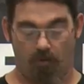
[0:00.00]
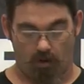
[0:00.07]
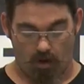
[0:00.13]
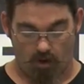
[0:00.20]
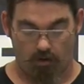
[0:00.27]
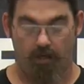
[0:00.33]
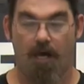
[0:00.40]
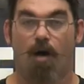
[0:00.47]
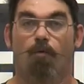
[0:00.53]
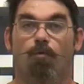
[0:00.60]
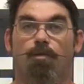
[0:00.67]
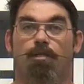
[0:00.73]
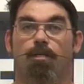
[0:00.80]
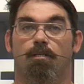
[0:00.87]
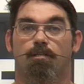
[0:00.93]
along now
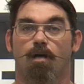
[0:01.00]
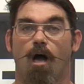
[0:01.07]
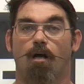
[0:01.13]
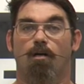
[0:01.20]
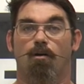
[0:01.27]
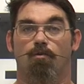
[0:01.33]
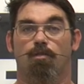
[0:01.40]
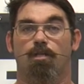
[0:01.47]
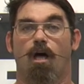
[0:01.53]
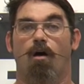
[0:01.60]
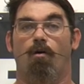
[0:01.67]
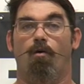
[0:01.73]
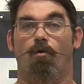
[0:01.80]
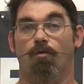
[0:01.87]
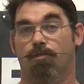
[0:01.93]
with the taco
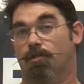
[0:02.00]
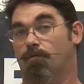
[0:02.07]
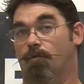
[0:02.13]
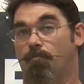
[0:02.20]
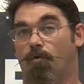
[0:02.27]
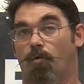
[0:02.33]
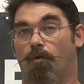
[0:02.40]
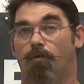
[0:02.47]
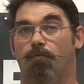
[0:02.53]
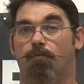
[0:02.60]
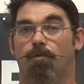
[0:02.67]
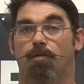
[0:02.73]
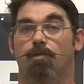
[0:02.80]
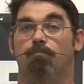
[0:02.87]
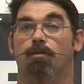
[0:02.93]
style holster that we molded
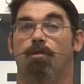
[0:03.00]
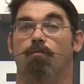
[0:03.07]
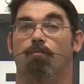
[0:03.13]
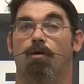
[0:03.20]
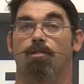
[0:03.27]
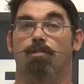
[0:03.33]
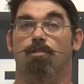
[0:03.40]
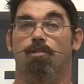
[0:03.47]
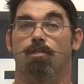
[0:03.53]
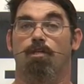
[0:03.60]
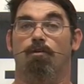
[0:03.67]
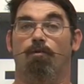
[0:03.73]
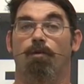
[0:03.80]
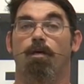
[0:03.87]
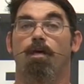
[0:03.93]
for the Smith & Wesson
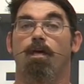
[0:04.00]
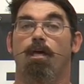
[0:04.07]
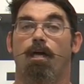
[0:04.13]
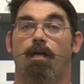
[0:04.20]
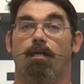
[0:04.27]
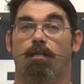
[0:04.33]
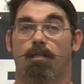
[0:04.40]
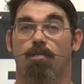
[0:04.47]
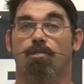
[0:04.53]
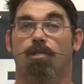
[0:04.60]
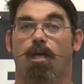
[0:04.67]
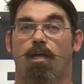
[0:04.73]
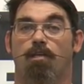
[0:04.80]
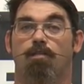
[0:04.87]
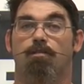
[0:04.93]
Shield. And in this
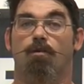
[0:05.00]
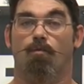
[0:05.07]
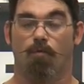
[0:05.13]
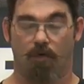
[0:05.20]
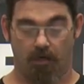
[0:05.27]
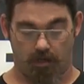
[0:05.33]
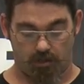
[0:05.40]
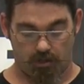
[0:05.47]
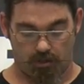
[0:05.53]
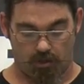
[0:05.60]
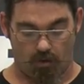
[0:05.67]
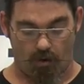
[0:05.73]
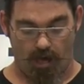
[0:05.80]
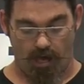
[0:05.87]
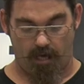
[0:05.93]
case, we're going to just
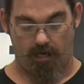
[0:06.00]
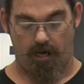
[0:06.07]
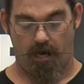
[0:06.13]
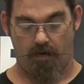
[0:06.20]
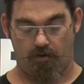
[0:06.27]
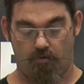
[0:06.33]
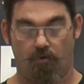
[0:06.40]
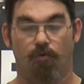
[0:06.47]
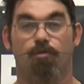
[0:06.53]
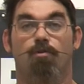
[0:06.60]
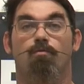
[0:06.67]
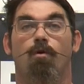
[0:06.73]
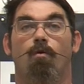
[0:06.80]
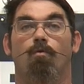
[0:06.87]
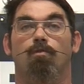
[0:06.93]
go ahead and drill
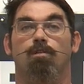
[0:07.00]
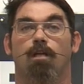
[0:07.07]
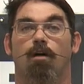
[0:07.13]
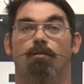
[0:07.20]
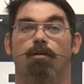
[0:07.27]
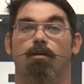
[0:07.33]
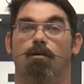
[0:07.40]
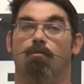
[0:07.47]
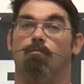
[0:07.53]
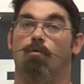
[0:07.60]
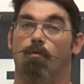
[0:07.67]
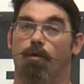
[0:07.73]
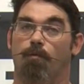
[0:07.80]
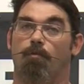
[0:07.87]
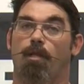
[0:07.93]
two holes down here where
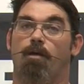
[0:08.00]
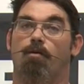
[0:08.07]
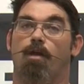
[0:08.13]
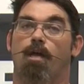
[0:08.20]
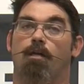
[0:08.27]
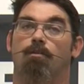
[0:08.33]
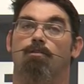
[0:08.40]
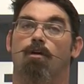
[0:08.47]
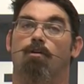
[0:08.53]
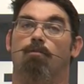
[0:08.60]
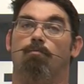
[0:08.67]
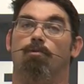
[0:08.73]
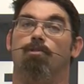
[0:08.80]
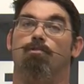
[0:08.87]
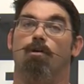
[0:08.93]
we later hang a
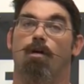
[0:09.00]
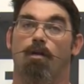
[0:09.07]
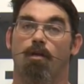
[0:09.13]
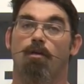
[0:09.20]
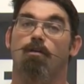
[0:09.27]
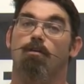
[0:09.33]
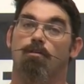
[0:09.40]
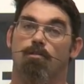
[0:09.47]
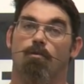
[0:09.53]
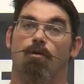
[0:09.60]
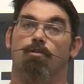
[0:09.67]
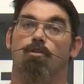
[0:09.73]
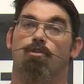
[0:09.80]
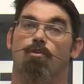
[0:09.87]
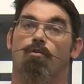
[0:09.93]
tuckable strut. So
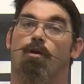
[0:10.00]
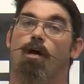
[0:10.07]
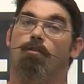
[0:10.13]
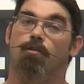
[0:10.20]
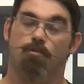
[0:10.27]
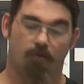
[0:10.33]
I'll just show you how the